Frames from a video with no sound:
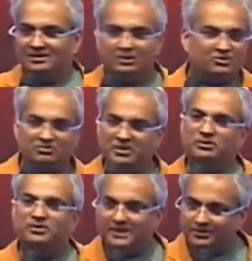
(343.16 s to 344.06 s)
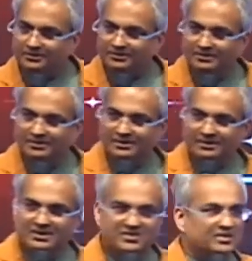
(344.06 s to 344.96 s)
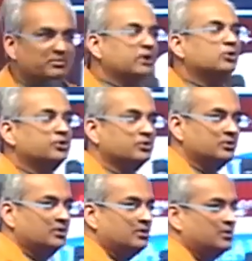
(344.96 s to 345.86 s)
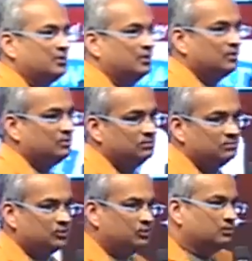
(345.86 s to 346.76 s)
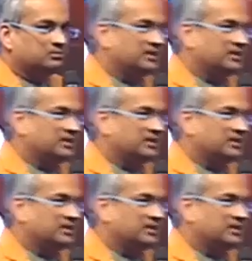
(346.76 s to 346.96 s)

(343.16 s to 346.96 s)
He wasn't paid to tell you. Somebody told you to